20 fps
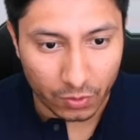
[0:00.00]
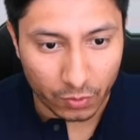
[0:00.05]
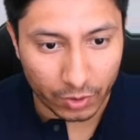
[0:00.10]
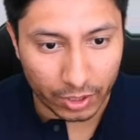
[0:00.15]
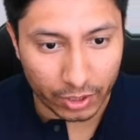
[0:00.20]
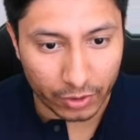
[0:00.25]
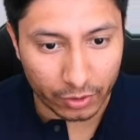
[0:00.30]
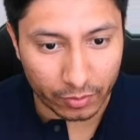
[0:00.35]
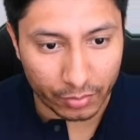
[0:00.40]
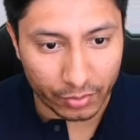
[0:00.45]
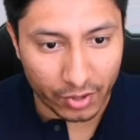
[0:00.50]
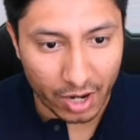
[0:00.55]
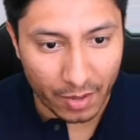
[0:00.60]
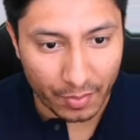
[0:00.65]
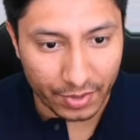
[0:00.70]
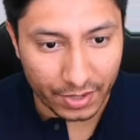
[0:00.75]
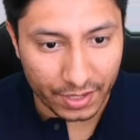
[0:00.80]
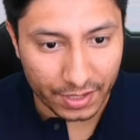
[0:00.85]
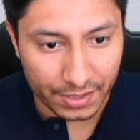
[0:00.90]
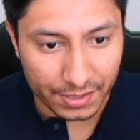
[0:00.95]
We're going to go to
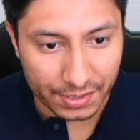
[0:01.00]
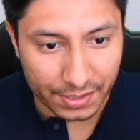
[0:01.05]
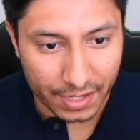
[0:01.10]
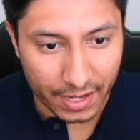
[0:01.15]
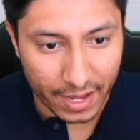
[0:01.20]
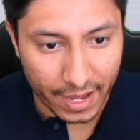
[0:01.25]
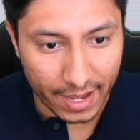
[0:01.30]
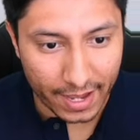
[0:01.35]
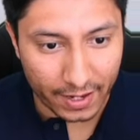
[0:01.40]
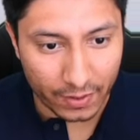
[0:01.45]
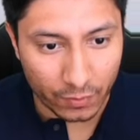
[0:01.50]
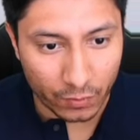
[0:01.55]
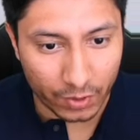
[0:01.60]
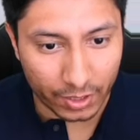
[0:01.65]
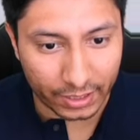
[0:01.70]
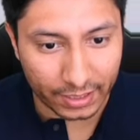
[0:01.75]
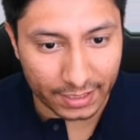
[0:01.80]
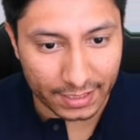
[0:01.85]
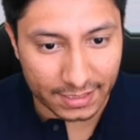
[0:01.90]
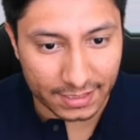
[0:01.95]
properties and
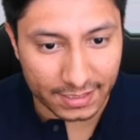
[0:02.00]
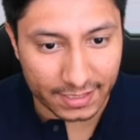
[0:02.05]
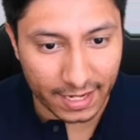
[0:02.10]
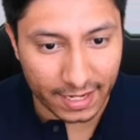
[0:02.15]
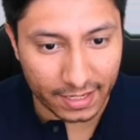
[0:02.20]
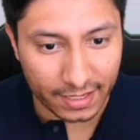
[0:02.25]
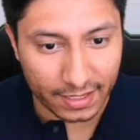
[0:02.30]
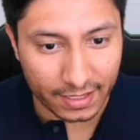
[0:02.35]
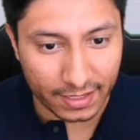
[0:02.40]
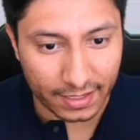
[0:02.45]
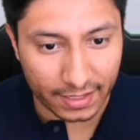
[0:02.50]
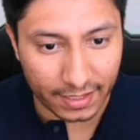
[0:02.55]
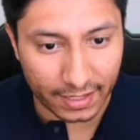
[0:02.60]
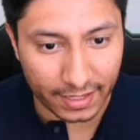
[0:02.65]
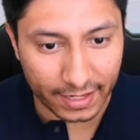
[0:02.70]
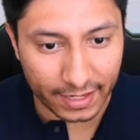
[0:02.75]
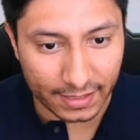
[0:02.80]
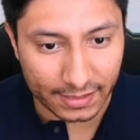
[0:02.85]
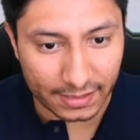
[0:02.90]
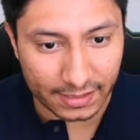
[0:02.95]
we're going to assign it
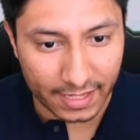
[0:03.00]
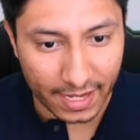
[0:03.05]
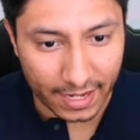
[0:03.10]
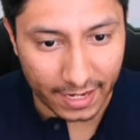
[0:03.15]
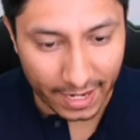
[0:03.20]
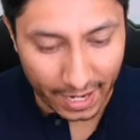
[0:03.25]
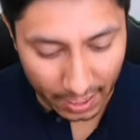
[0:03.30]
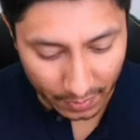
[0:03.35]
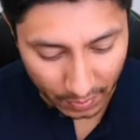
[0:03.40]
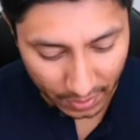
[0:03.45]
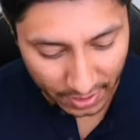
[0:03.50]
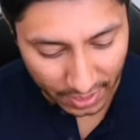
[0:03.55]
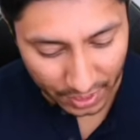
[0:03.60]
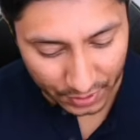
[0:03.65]
a static IP